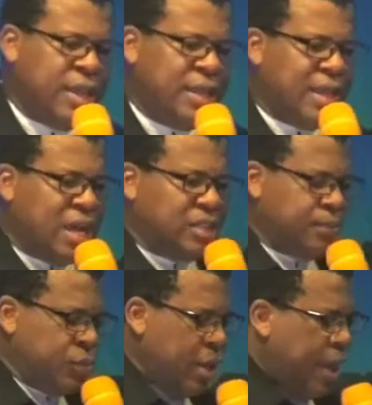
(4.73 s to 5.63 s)
that
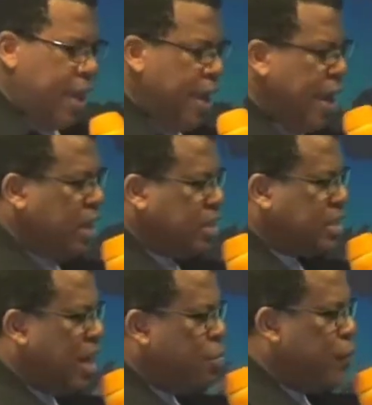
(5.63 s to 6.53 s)
anytime
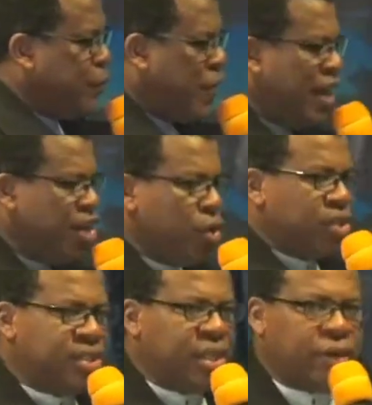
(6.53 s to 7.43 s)
you find
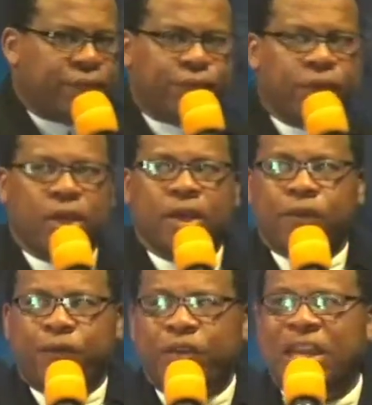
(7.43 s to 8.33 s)
yourself
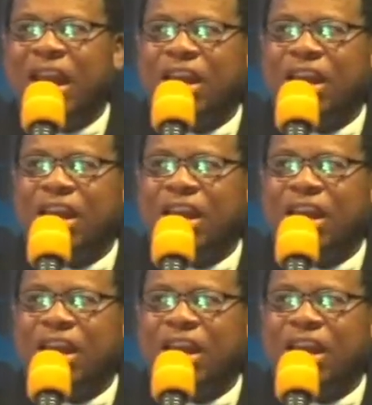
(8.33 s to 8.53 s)
feeling like you